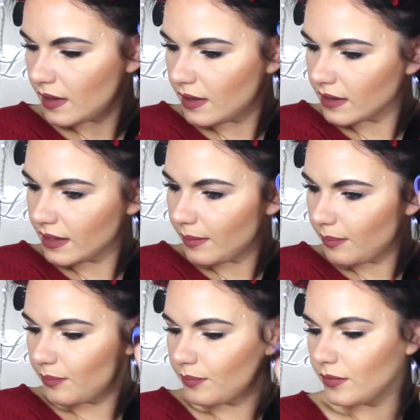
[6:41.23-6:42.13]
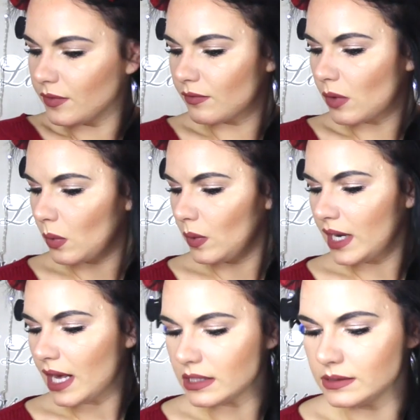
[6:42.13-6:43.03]
Unclip, roll
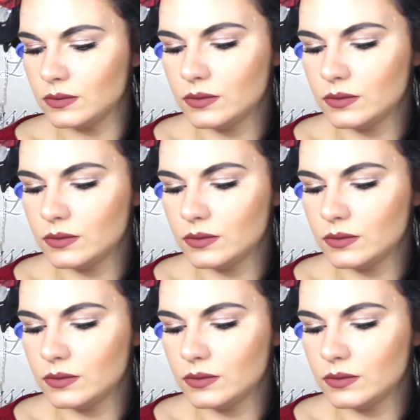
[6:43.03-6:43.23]
it out.